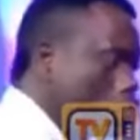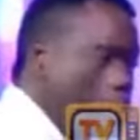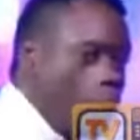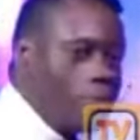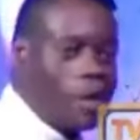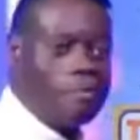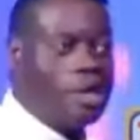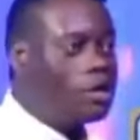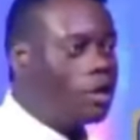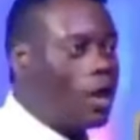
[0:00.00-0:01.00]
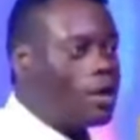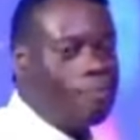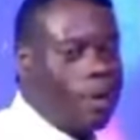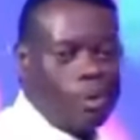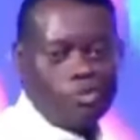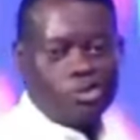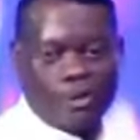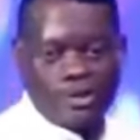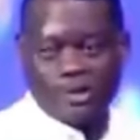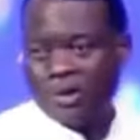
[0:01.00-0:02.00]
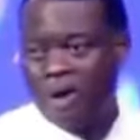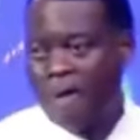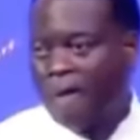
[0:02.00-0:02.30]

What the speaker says: So the law became an emblem of judgment.